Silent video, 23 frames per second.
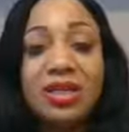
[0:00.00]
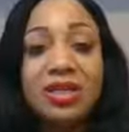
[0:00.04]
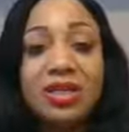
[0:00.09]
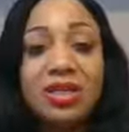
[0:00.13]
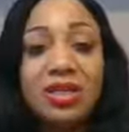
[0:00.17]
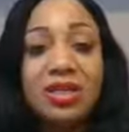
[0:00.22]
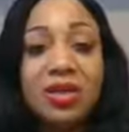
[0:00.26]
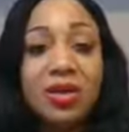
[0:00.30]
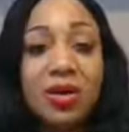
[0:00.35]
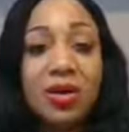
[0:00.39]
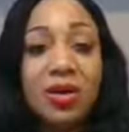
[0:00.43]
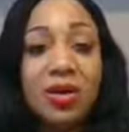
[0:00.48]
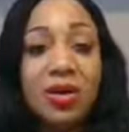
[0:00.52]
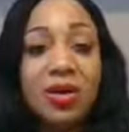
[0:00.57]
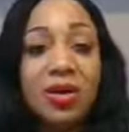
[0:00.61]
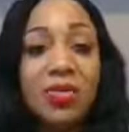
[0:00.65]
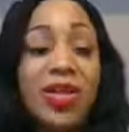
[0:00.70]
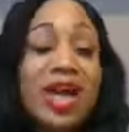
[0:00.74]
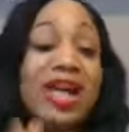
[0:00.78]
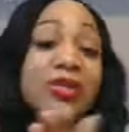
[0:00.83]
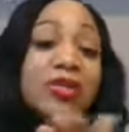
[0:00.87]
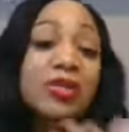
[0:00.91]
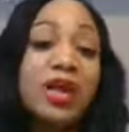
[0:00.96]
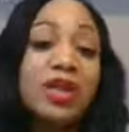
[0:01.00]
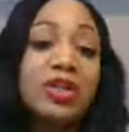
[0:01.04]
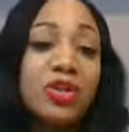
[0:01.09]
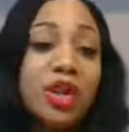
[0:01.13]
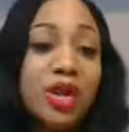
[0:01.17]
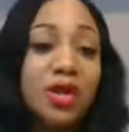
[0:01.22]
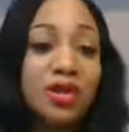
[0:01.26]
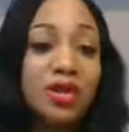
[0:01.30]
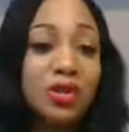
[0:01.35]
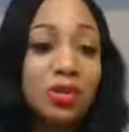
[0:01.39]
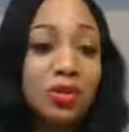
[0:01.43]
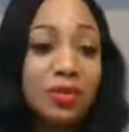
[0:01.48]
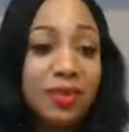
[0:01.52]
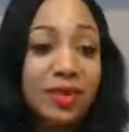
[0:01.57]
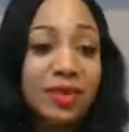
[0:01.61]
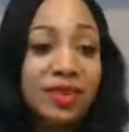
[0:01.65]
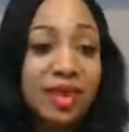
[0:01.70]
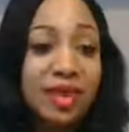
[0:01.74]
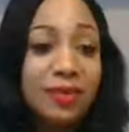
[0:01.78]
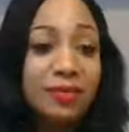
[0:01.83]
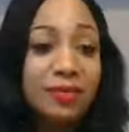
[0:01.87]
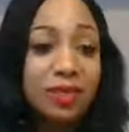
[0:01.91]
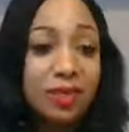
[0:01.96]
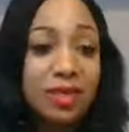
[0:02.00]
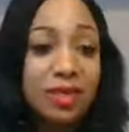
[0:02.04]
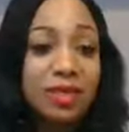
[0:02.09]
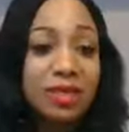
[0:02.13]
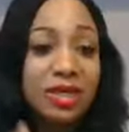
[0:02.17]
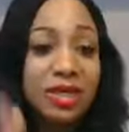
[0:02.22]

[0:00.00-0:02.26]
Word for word: So that's what I try to do with my time as well as